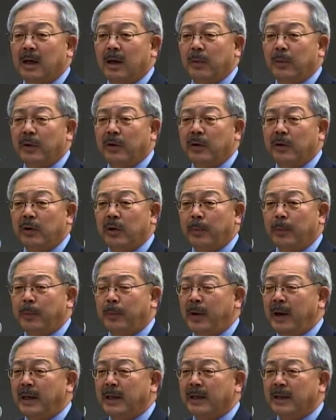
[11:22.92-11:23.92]
with the Yerba
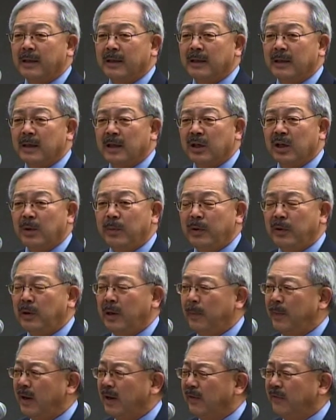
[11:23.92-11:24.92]
Buena
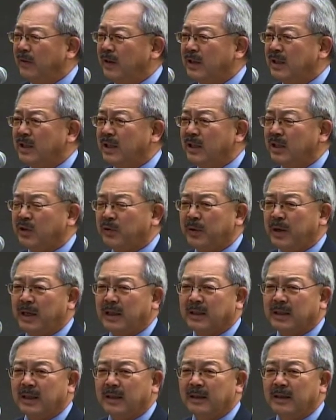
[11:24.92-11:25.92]
Community Benefits
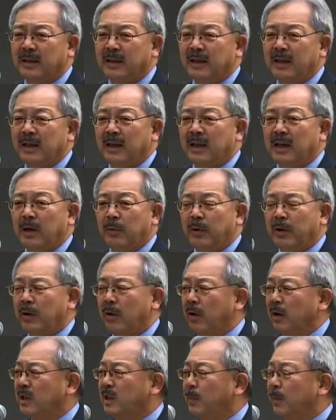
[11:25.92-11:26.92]
District and with
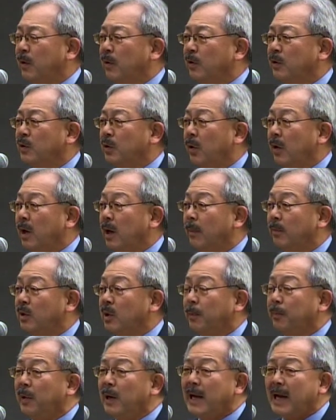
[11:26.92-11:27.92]
our Exploratorium
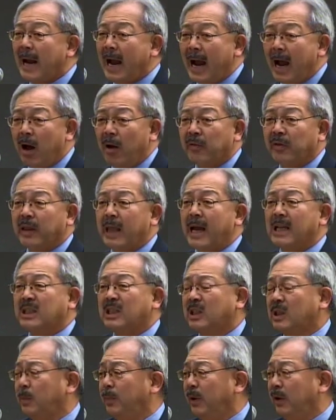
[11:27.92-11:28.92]
to bring out that
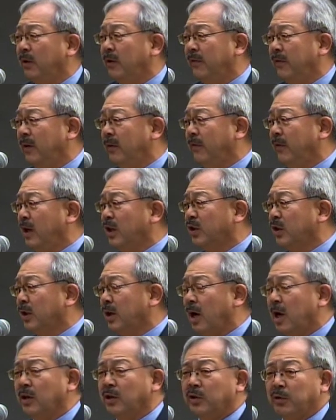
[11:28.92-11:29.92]
spirit of innovation
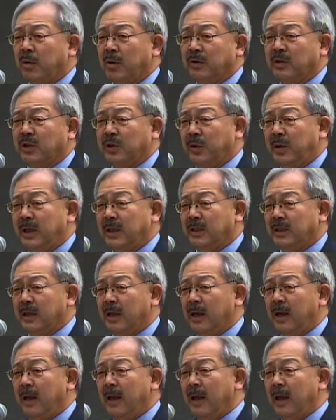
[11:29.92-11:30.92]
onto our streets.
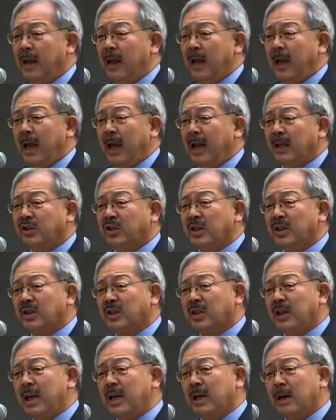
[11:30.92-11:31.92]
And
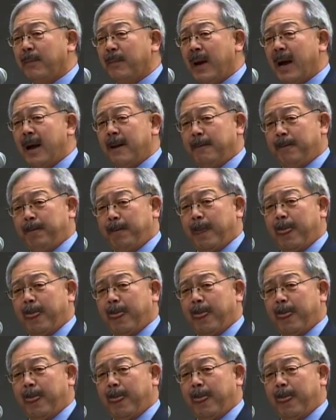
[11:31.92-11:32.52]
just think about